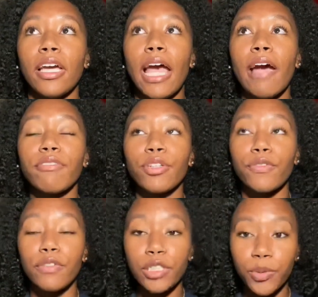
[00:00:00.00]
after the
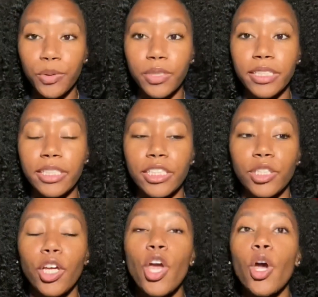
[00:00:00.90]
virtual
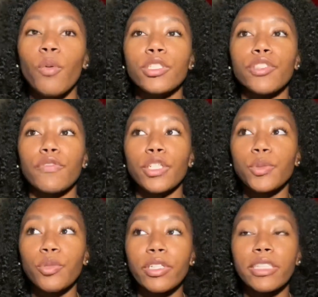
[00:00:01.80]
orientation, which the
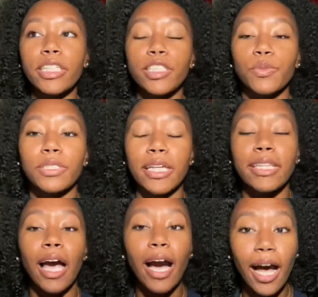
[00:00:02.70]
virtual orientation was like
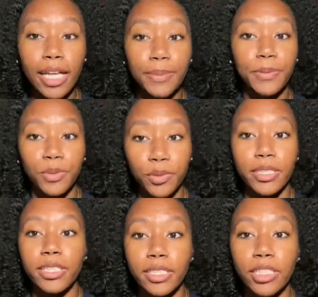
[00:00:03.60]
the hospital
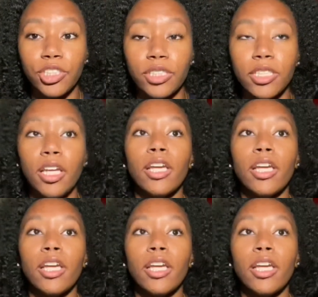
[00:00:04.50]
orientation,